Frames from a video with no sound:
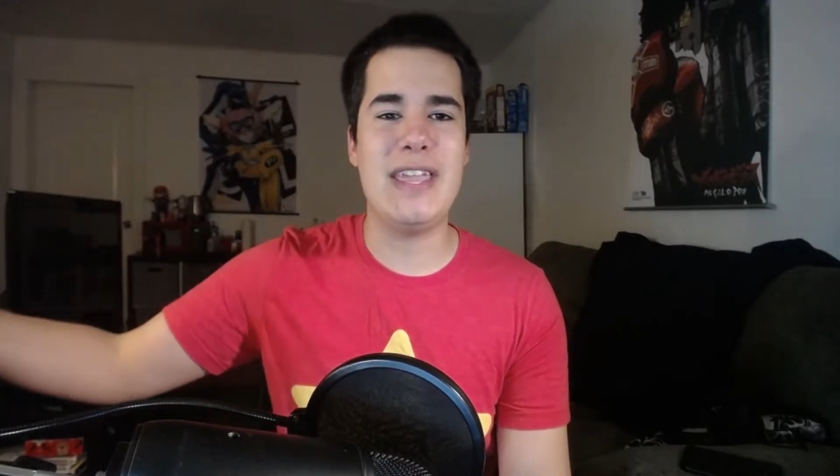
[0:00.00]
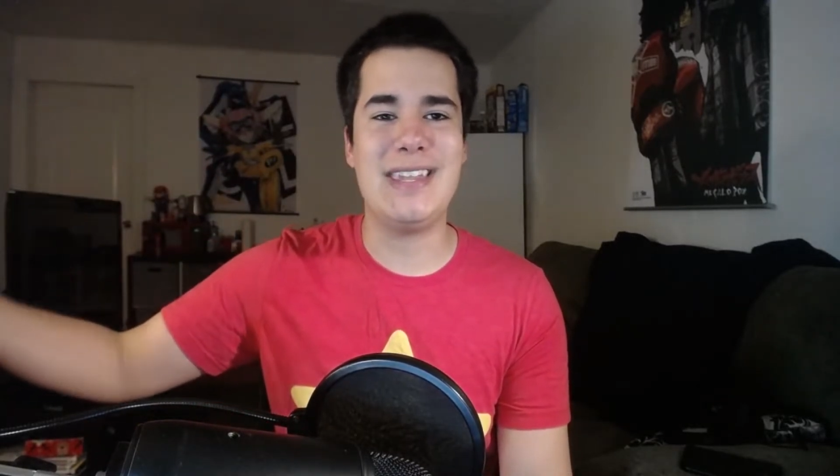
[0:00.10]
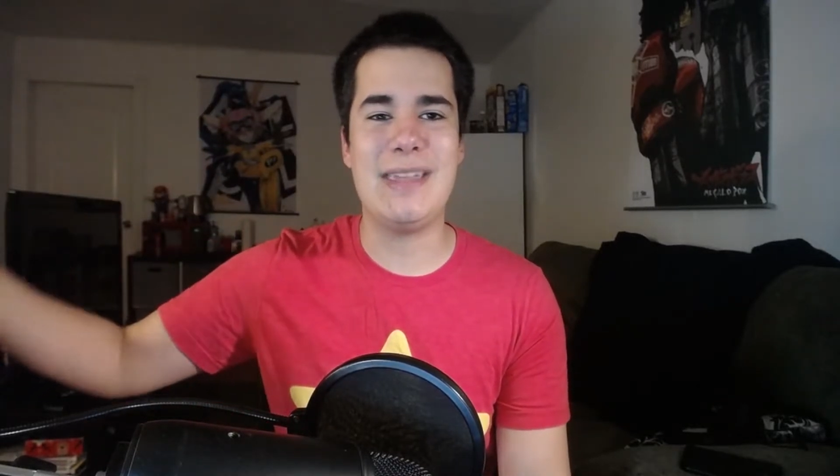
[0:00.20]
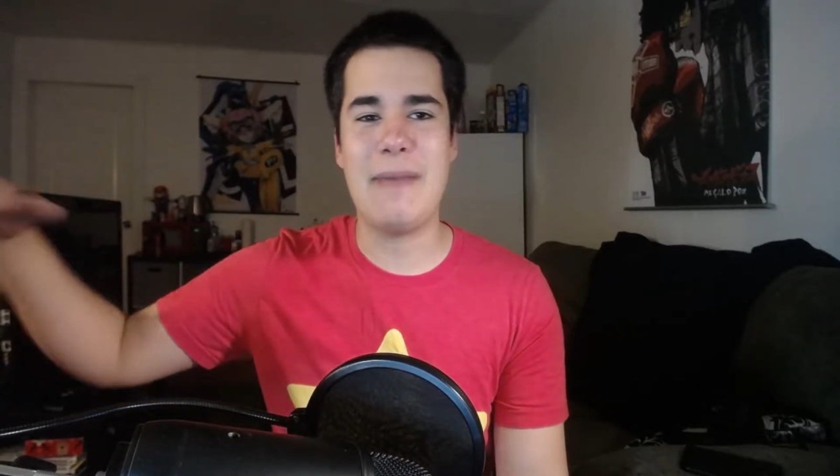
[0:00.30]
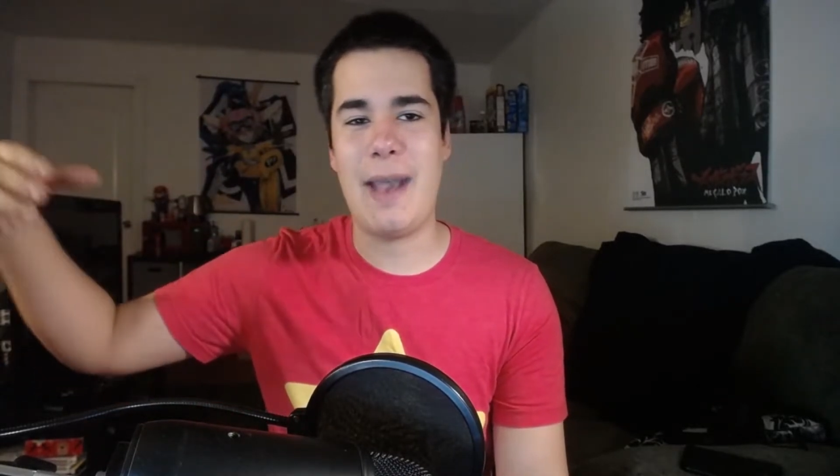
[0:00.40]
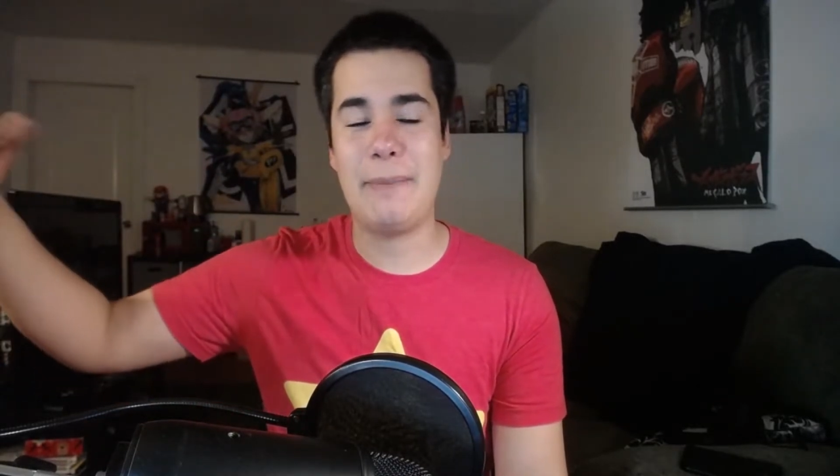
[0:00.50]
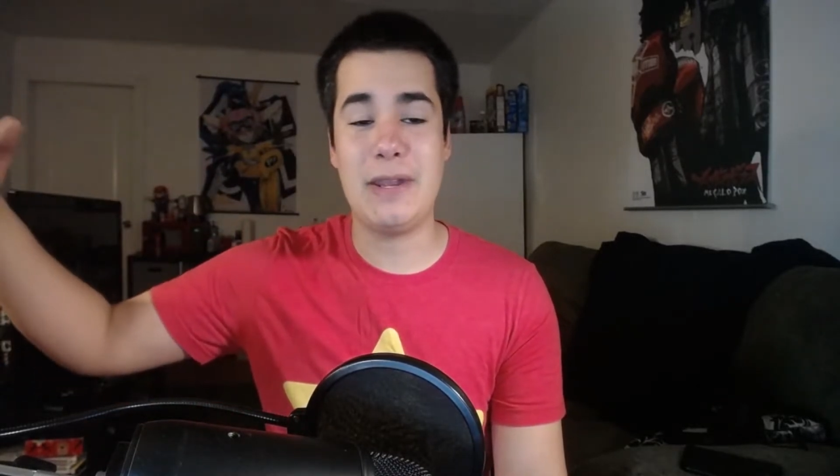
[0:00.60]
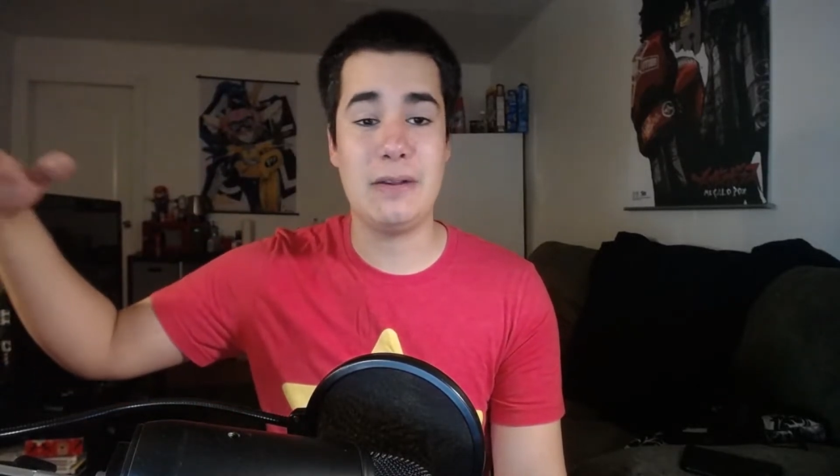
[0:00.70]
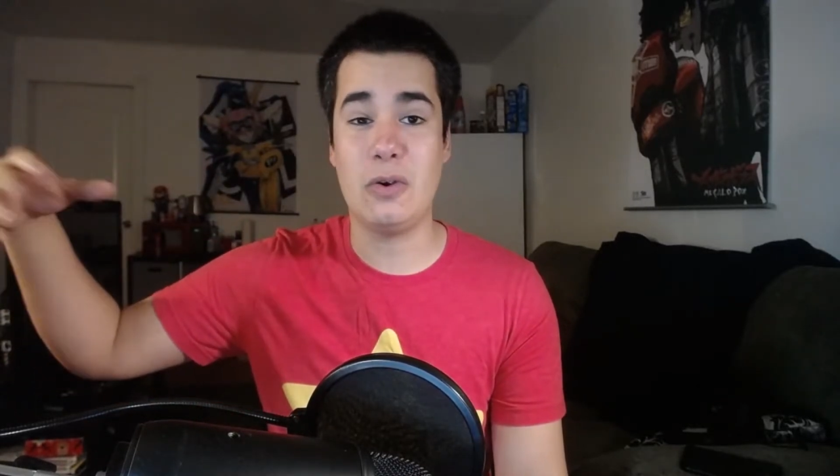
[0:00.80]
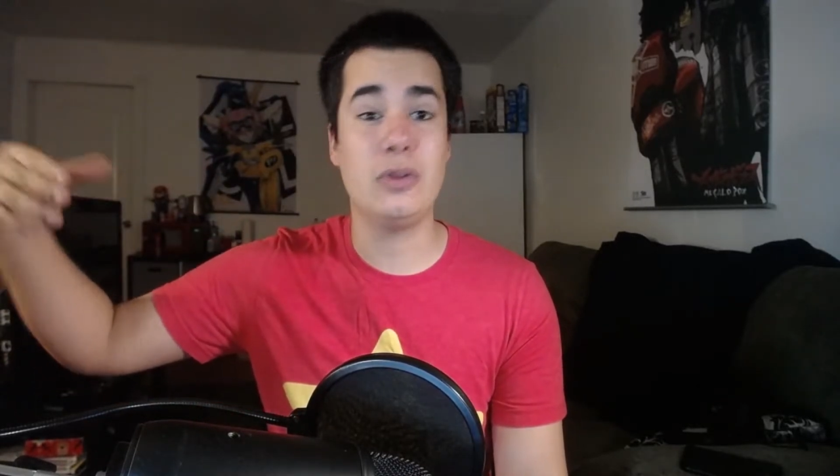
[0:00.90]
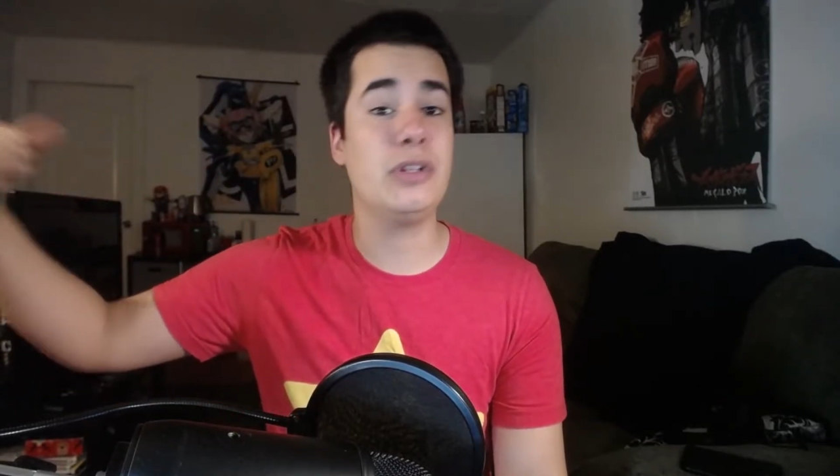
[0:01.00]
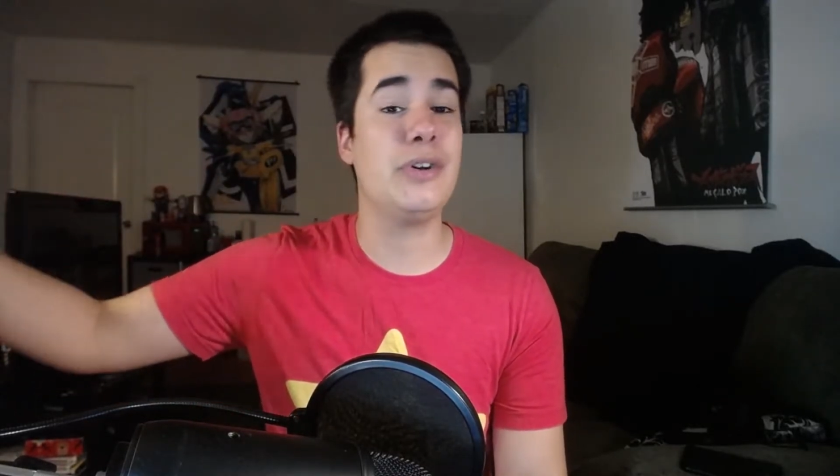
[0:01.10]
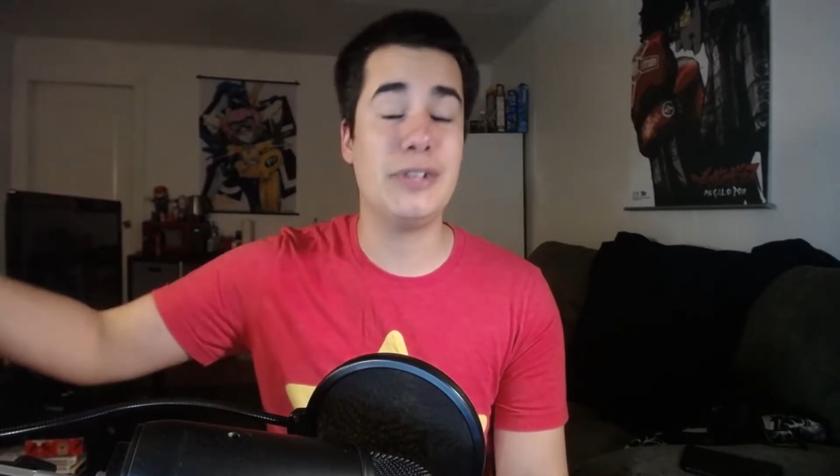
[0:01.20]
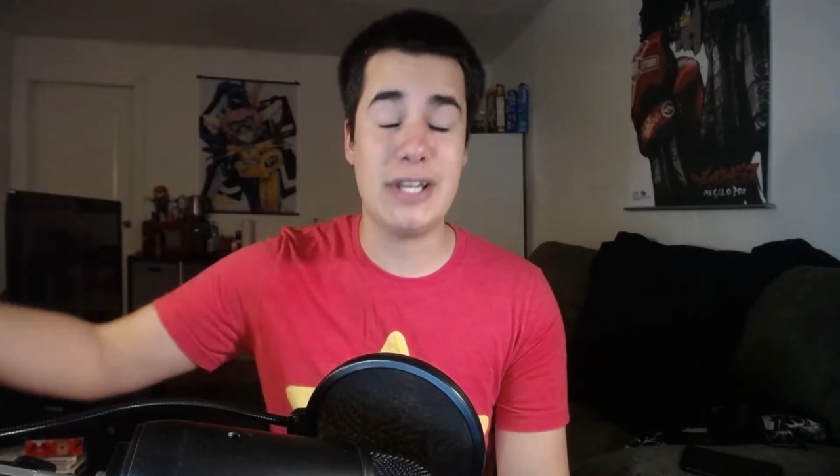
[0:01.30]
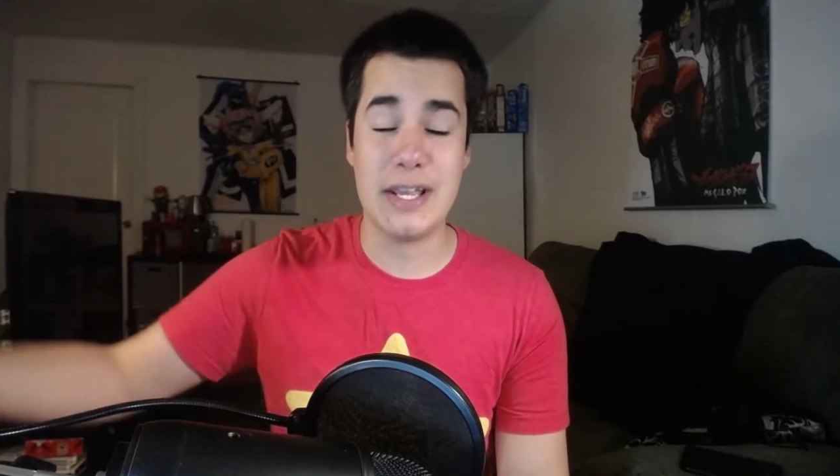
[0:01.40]
8 game happening
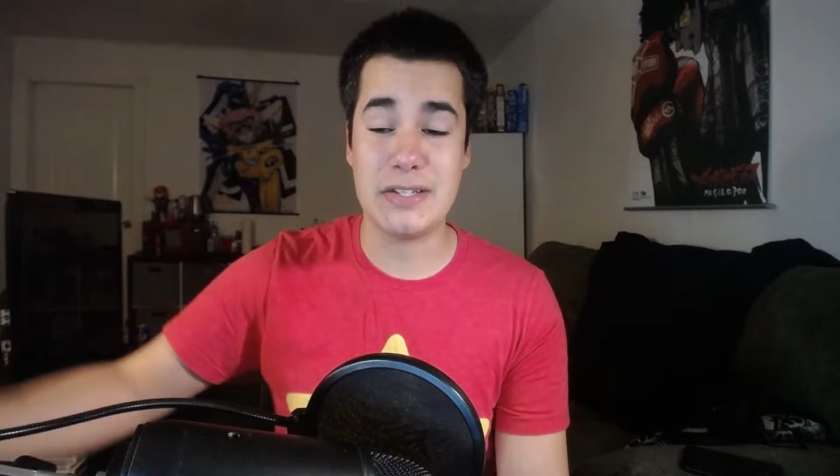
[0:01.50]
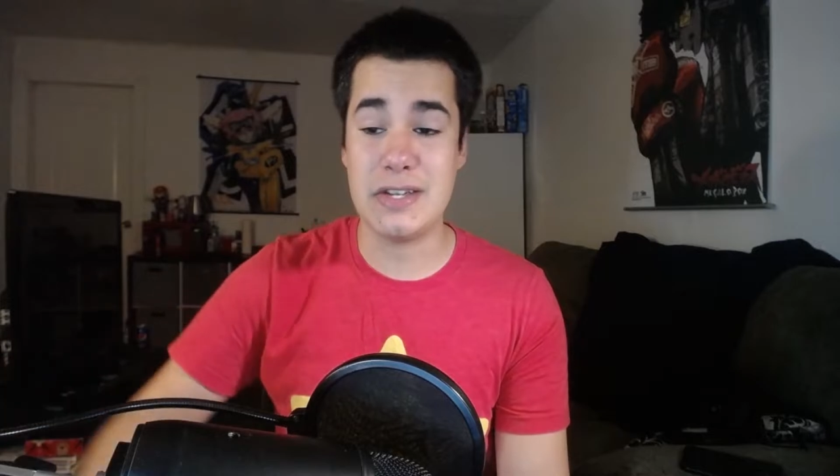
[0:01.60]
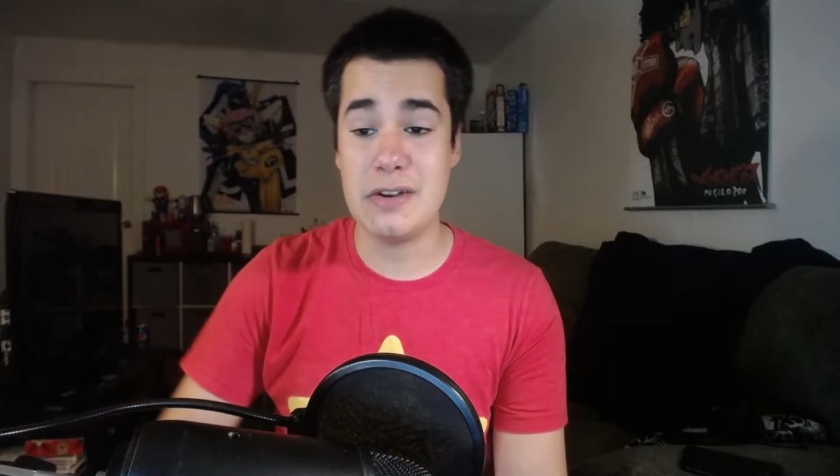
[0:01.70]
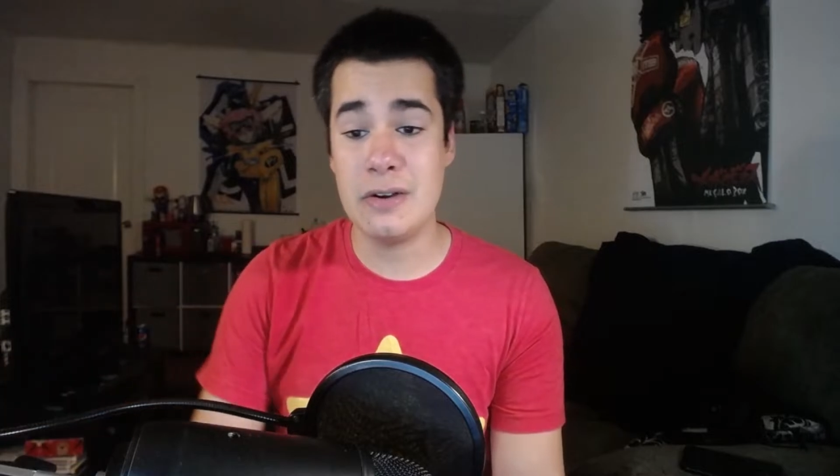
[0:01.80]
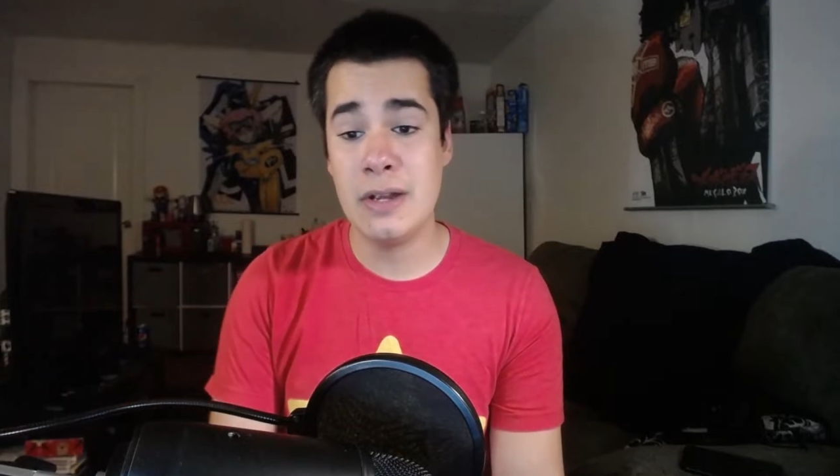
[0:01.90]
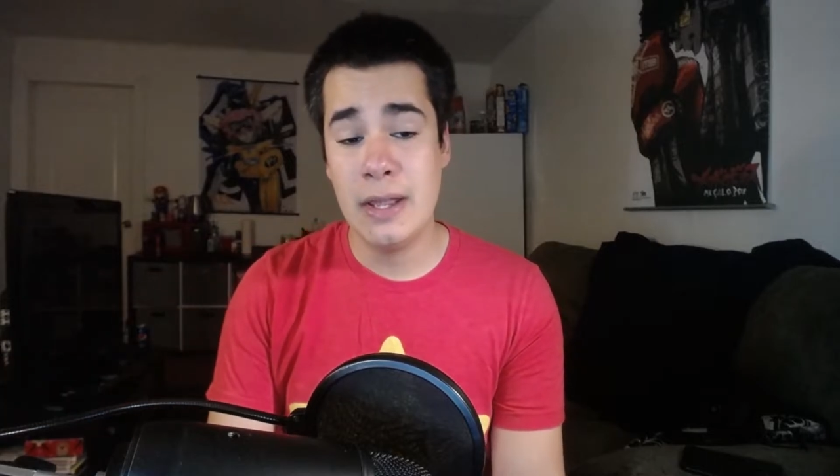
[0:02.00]
early next year.